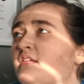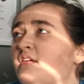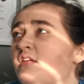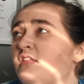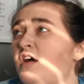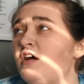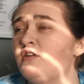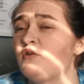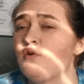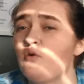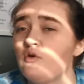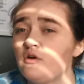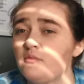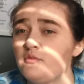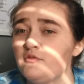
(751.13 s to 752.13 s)
lot of
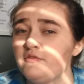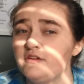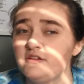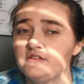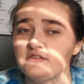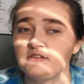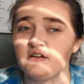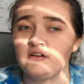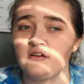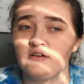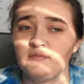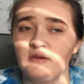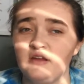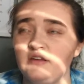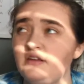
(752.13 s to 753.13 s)
horror movies,
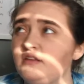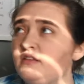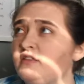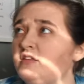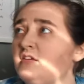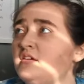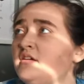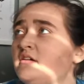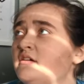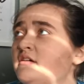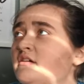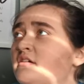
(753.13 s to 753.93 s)
anything